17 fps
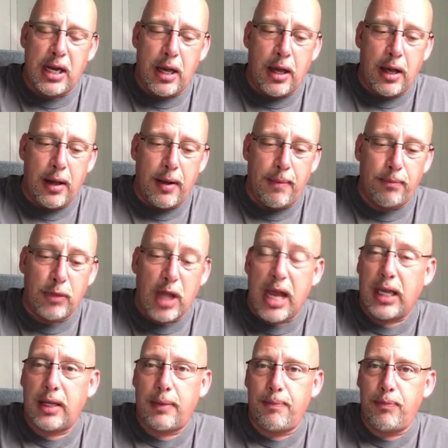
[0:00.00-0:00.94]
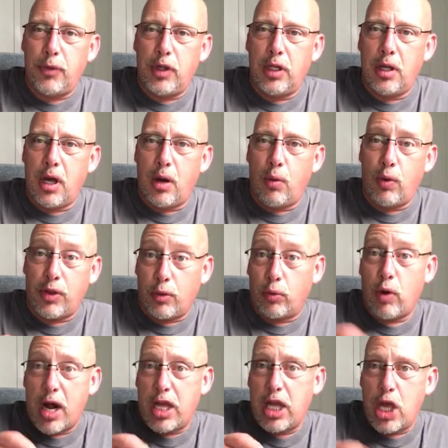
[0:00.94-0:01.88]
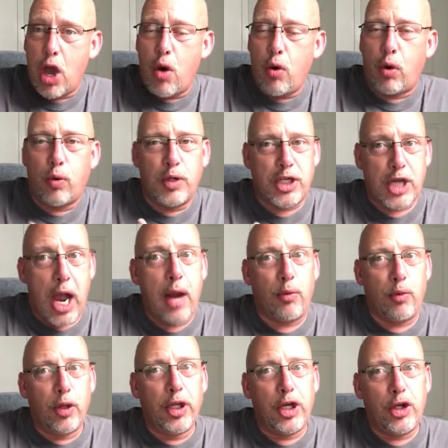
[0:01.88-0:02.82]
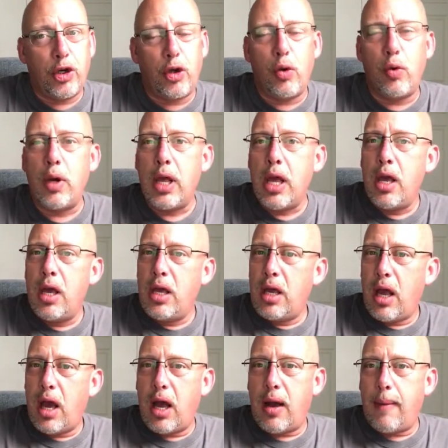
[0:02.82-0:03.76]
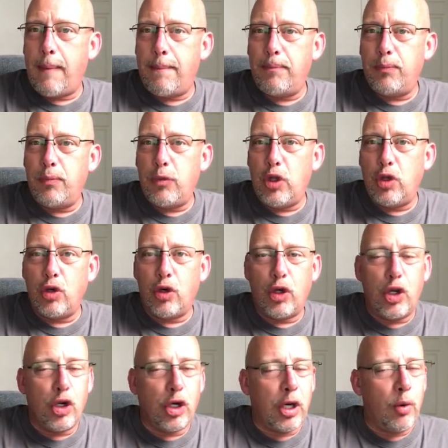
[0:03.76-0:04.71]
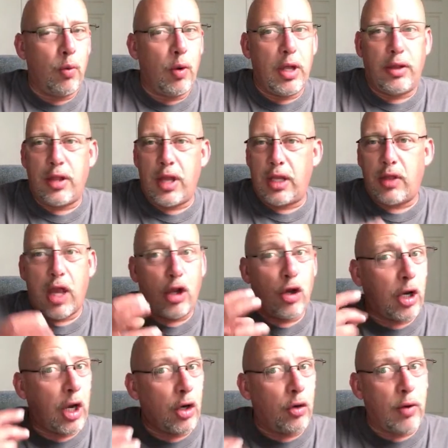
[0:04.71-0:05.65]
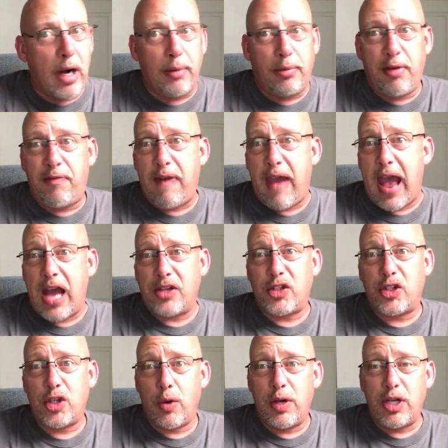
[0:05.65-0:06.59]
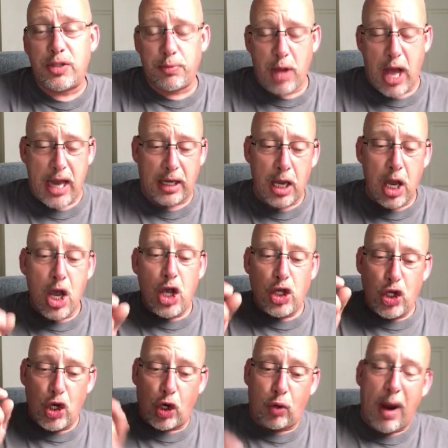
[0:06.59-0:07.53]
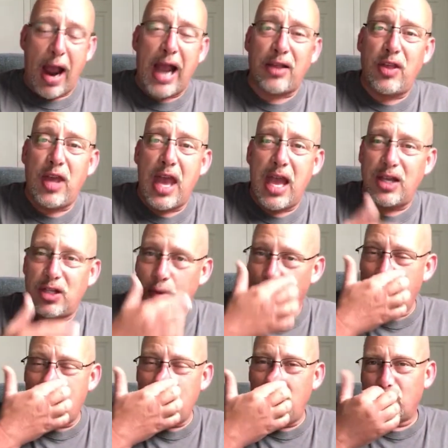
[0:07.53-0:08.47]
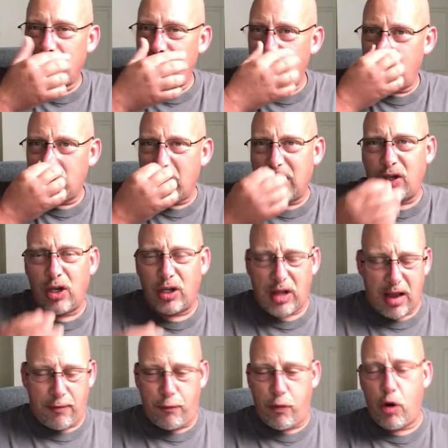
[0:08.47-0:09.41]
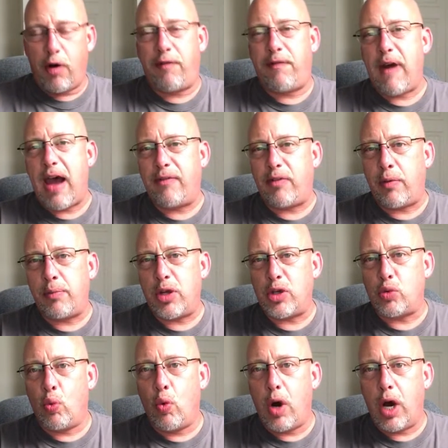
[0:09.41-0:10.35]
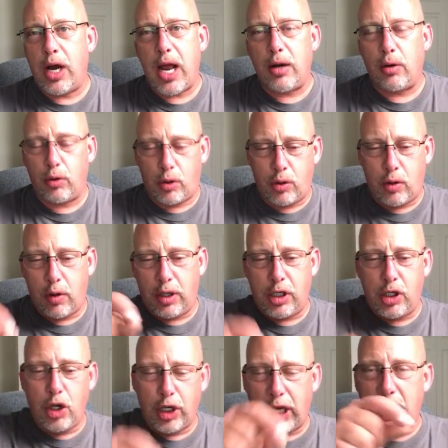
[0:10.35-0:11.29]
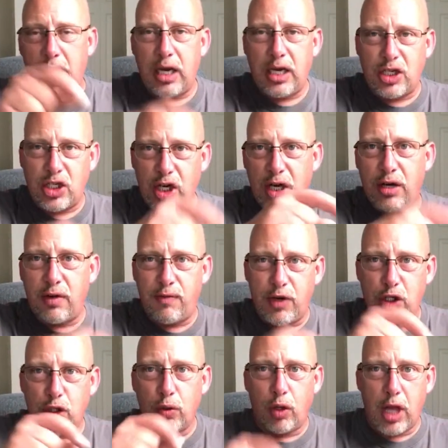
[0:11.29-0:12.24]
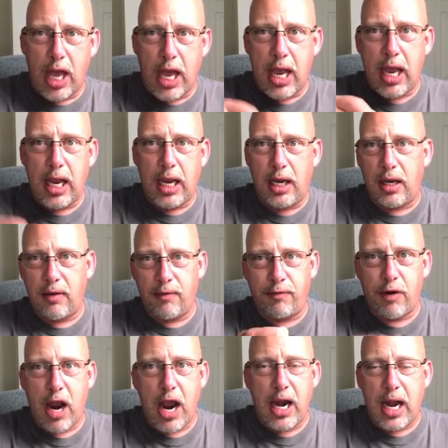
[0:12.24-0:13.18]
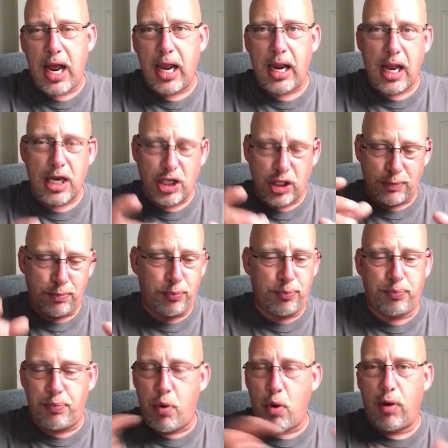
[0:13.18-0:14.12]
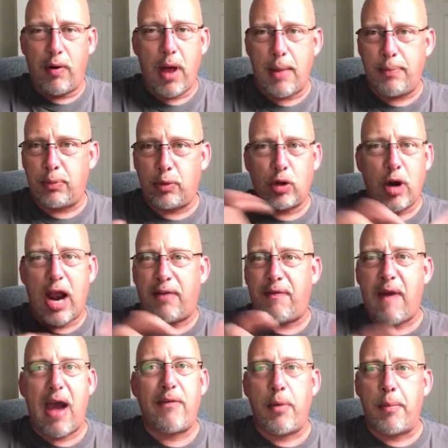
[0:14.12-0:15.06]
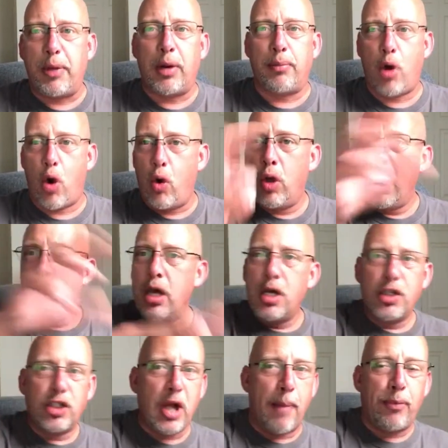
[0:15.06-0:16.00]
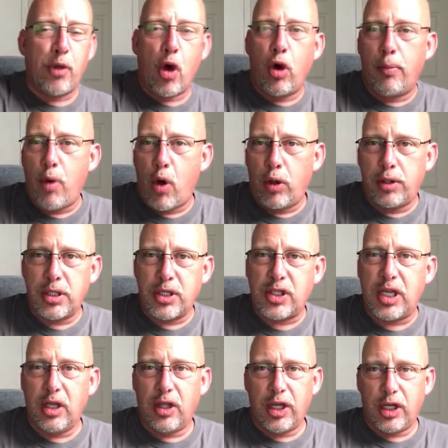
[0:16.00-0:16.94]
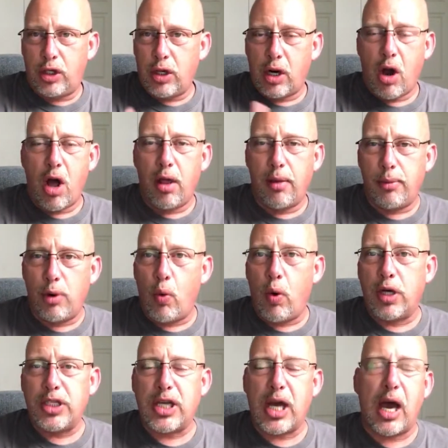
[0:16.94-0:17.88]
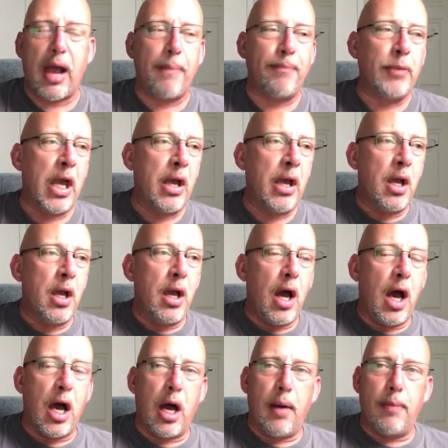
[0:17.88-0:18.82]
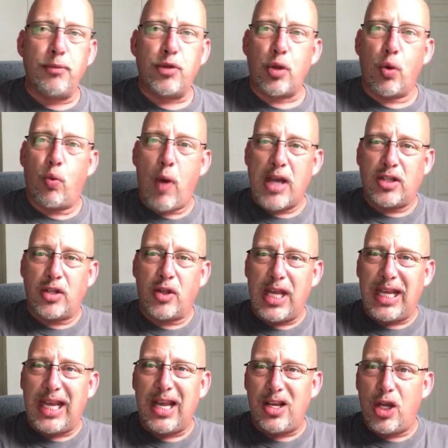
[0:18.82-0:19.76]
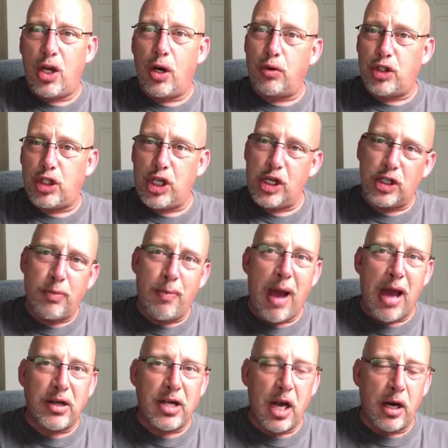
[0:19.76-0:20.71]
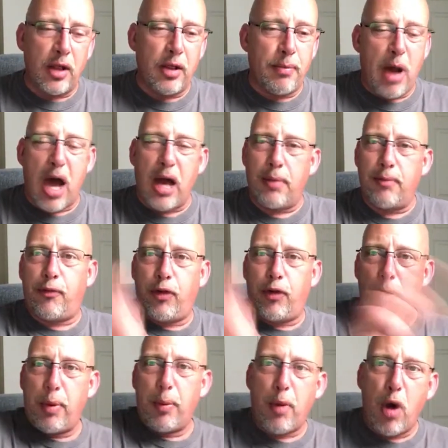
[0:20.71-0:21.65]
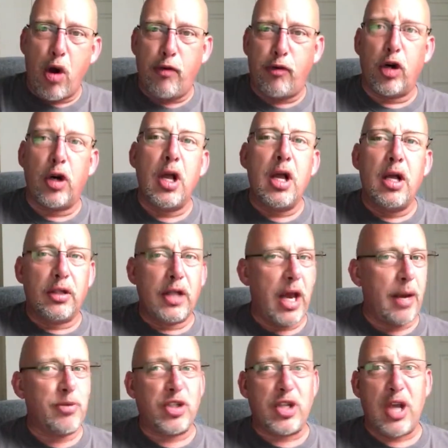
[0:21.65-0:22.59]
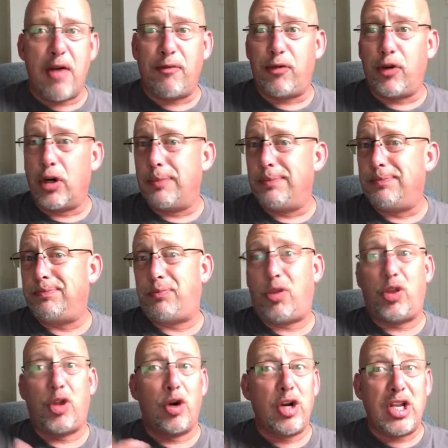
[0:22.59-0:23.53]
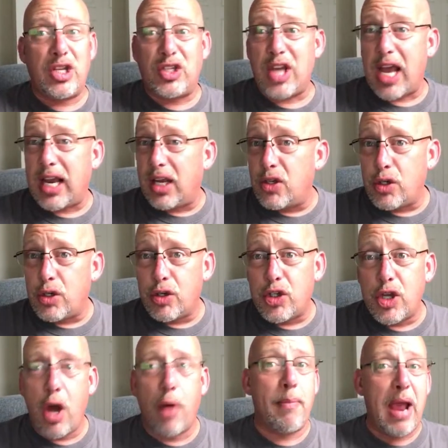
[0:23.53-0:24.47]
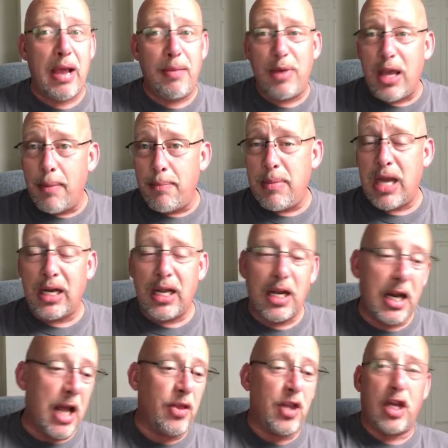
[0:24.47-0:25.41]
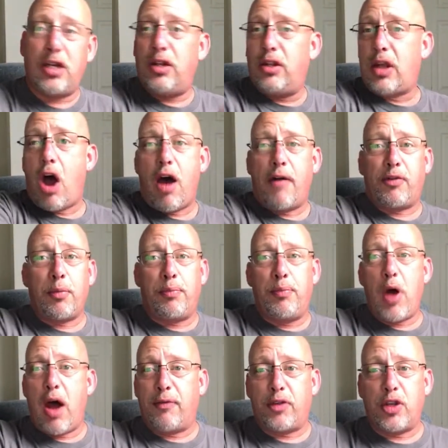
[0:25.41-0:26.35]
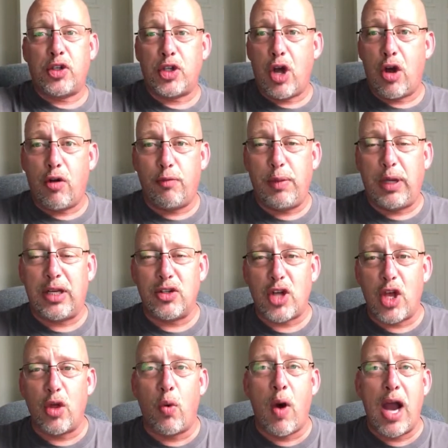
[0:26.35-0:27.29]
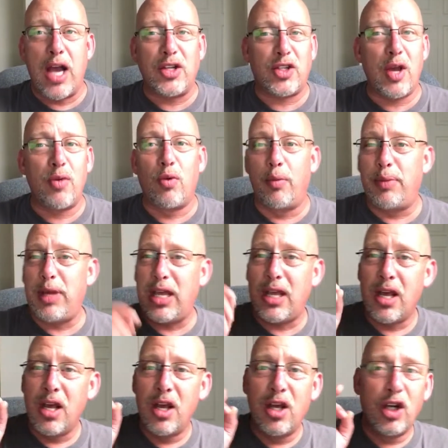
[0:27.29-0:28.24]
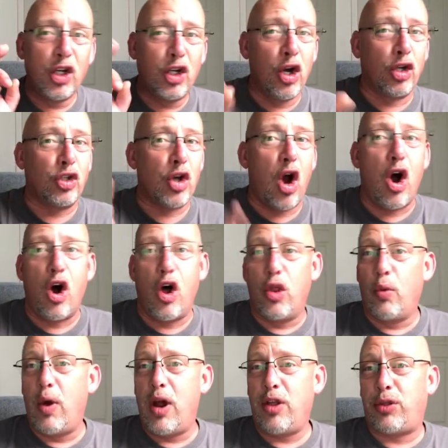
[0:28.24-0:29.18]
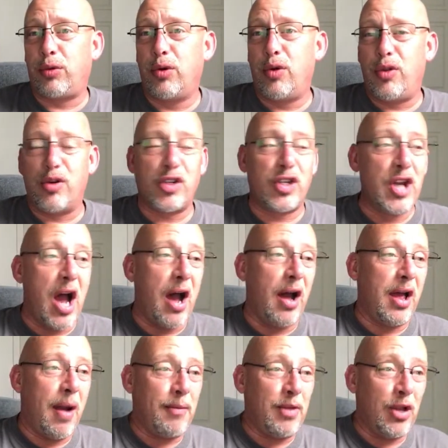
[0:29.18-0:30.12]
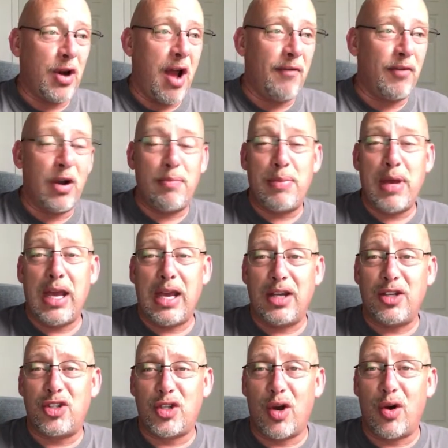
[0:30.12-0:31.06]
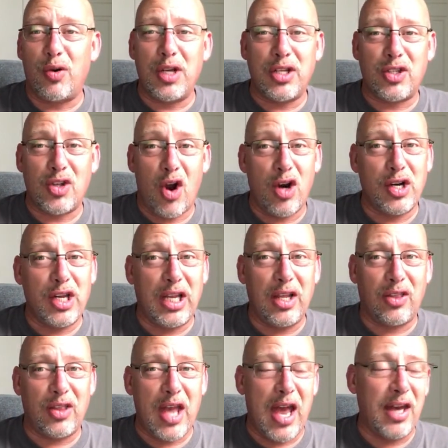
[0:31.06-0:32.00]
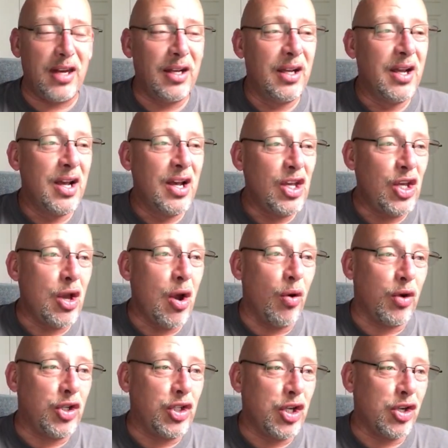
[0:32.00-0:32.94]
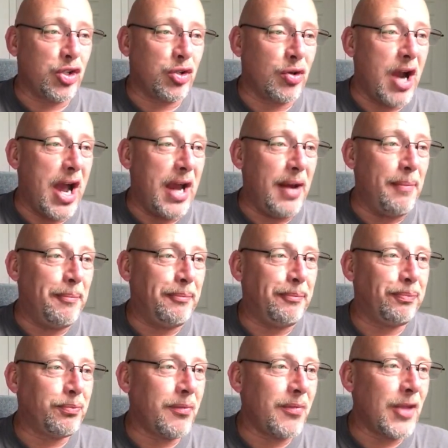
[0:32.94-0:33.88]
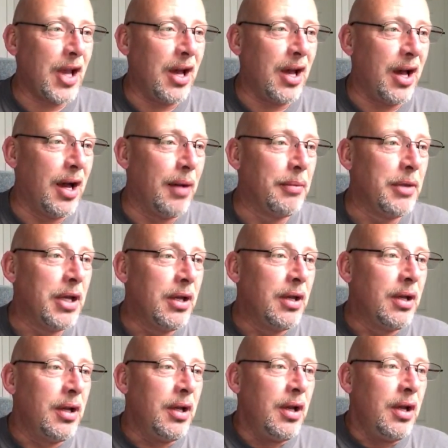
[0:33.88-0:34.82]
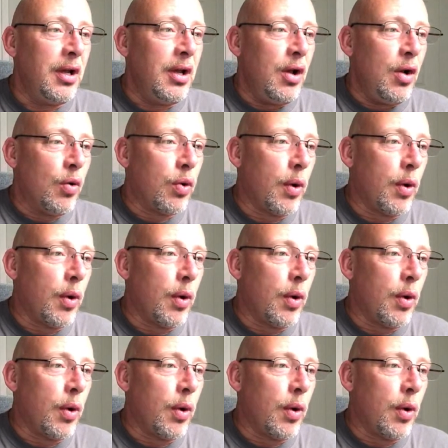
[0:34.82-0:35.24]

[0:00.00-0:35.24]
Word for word: um, like uh, with a runny yolk, which I really do, um, you're, you're gonna they, they cook incredibly fast. So it's like you crack the eggs, and what I usually do is I cook like four or five of them as one. I don't cook each individual egg, fried egg. I just pour, I crack five of them in a bowl, dump the whole bowl in the skillet, and cook all of them at one time. Um, so wait till they get you know just about done on the bottom, flip them over, let them set for 30 seconds or so, maybe a minute, and then off the off the stove because otherwise they will be cooked all the way through. There's not, I mean, they're not very big, so it's hard to get that yolk just right. Um, where